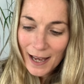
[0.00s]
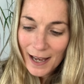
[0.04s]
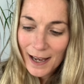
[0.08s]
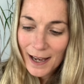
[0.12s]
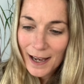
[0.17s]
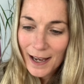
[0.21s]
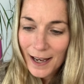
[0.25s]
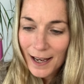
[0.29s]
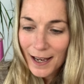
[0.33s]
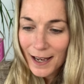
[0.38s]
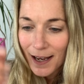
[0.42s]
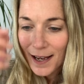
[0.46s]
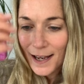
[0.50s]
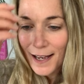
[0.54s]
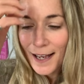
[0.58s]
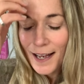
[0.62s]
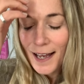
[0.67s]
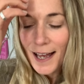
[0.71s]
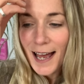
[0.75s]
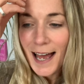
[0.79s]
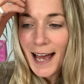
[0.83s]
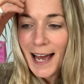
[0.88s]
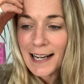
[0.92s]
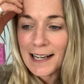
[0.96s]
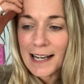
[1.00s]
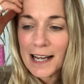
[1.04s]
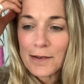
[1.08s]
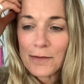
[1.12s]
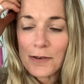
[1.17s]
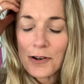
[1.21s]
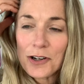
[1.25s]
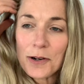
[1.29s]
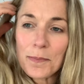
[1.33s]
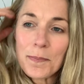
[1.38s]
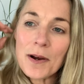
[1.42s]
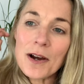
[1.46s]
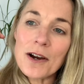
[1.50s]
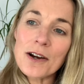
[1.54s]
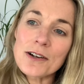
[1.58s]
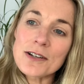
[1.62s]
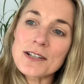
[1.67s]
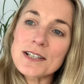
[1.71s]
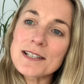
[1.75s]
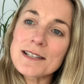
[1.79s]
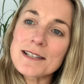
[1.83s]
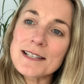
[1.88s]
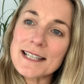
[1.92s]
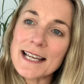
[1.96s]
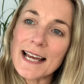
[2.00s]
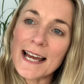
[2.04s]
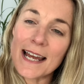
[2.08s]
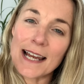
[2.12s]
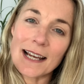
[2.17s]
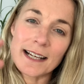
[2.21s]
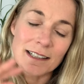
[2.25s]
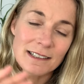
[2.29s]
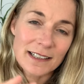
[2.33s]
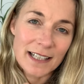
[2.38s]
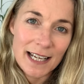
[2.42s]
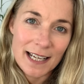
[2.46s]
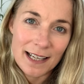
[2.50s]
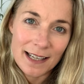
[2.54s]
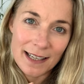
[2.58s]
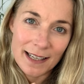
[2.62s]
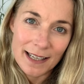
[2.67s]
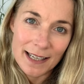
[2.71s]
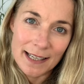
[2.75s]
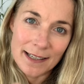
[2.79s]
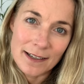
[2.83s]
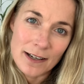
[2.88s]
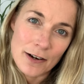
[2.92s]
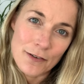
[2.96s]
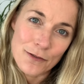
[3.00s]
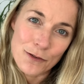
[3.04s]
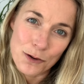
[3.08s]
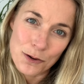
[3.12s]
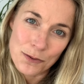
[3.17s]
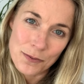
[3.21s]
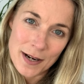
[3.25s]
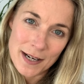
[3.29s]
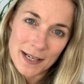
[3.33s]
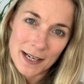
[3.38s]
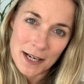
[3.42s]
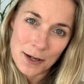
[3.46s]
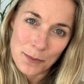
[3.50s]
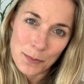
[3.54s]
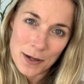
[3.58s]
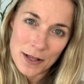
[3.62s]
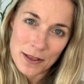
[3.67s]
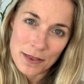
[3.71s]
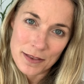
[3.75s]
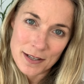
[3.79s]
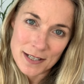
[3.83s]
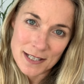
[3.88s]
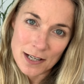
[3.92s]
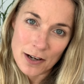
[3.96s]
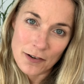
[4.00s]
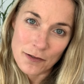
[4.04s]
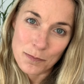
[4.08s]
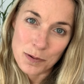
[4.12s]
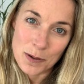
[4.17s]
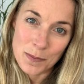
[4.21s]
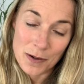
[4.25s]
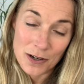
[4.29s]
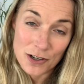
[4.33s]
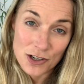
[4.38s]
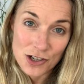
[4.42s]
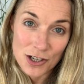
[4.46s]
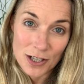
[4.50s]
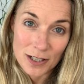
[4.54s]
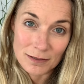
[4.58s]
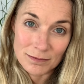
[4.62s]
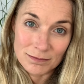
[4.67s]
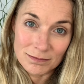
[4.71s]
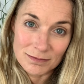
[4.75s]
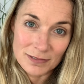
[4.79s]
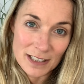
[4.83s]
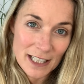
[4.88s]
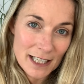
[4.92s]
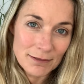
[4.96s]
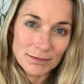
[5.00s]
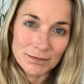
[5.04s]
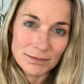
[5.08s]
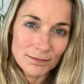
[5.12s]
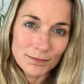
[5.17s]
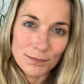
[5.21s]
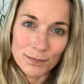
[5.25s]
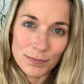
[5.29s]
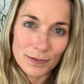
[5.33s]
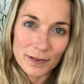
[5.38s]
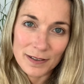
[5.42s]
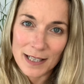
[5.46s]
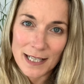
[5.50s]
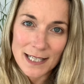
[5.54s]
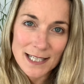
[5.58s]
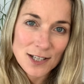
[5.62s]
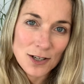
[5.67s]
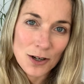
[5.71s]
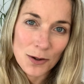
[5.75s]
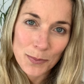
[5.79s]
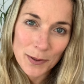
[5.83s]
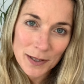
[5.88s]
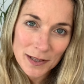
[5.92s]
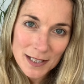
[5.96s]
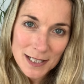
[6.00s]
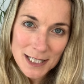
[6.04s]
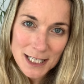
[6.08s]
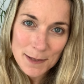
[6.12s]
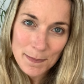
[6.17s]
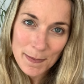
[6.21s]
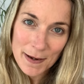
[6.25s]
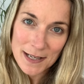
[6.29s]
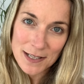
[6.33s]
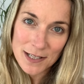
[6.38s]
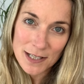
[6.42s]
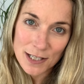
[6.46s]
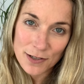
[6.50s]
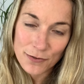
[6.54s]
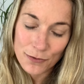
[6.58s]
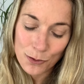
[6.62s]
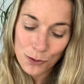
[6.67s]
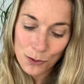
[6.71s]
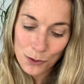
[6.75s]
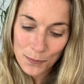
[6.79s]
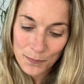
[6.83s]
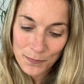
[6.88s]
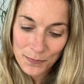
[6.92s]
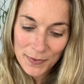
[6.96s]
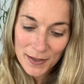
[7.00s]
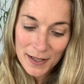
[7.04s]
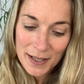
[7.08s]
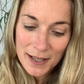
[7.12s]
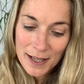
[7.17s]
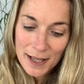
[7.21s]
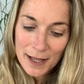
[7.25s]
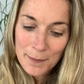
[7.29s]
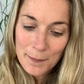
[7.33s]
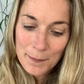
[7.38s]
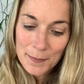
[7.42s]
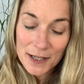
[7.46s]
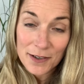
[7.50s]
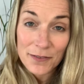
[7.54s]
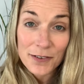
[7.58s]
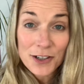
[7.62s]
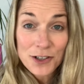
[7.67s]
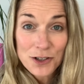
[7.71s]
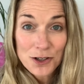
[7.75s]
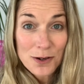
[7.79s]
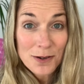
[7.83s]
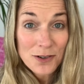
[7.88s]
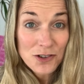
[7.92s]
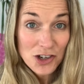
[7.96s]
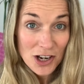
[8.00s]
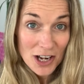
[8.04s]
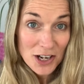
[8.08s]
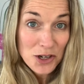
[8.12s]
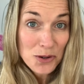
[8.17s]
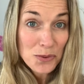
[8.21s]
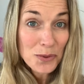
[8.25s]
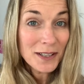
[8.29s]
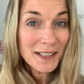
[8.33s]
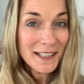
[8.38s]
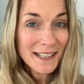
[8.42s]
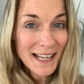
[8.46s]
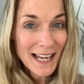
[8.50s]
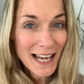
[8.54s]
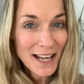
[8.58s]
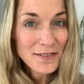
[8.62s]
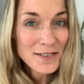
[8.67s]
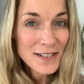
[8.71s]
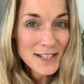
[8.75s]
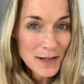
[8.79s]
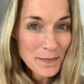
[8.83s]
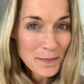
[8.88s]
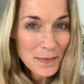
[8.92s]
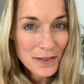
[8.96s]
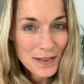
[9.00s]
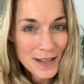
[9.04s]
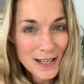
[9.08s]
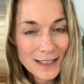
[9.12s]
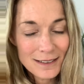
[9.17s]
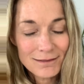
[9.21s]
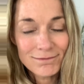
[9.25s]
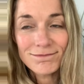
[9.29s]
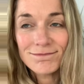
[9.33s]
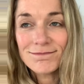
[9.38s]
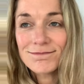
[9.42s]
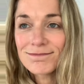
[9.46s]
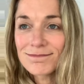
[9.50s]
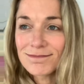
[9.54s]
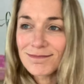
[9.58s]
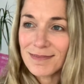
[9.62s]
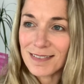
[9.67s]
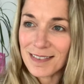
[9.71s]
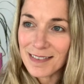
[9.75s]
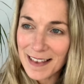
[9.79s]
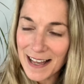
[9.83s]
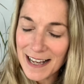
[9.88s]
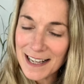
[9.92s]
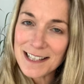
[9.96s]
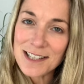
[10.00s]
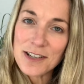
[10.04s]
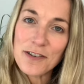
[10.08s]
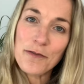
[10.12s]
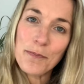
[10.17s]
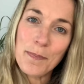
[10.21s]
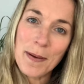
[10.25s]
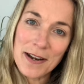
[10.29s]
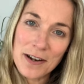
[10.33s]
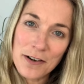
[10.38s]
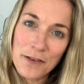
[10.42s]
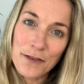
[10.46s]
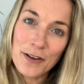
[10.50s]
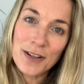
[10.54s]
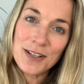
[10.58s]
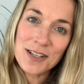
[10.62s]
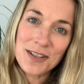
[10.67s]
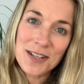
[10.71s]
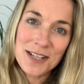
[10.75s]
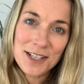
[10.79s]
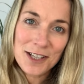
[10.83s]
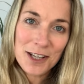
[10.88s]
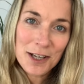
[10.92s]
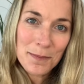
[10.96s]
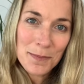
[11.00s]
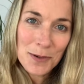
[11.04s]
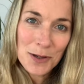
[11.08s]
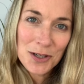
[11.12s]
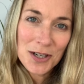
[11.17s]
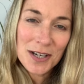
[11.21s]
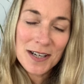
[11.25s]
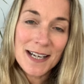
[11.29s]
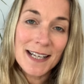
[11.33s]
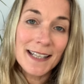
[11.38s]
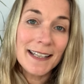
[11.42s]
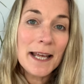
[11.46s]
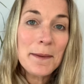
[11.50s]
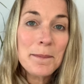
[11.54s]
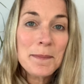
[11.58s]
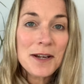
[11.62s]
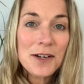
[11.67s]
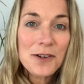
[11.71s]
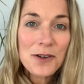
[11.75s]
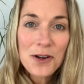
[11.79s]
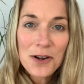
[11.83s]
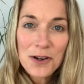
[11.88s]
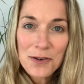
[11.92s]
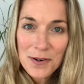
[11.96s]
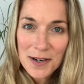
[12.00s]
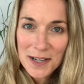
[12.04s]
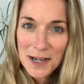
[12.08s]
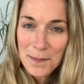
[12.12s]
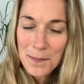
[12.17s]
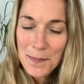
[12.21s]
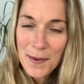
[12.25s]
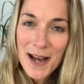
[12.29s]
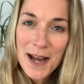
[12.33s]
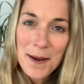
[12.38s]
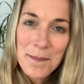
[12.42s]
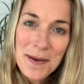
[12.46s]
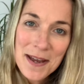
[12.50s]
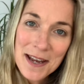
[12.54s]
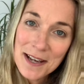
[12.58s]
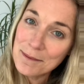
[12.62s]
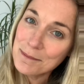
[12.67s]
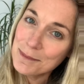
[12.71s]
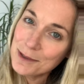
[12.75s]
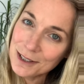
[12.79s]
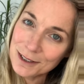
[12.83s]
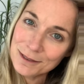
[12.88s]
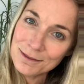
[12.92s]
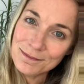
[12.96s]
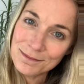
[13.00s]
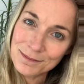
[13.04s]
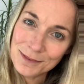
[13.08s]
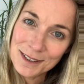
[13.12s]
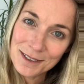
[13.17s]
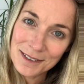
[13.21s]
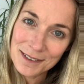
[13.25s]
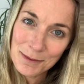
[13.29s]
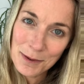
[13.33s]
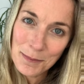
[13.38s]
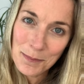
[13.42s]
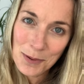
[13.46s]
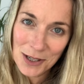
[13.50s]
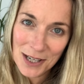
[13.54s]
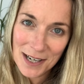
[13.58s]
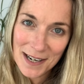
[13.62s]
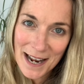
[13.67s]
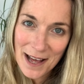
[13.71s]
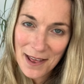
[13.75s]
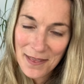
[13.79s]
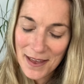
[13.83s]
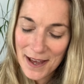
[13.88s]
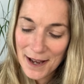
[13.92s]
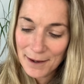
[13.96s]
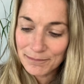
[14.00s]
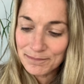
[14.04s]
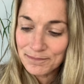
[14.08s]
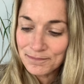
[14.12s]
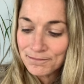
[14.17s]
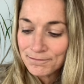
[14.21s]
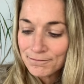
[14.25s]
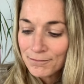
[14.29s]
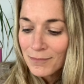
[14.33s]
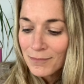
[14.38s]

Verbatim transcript: Uh, and I wrote a post saying like, enough already with the self-promotion. Like, that's not what this space is for. But if you do genuinely have something that's of benefit to this community, let me know, run it by me and we'll, we'll, we'll put it out there.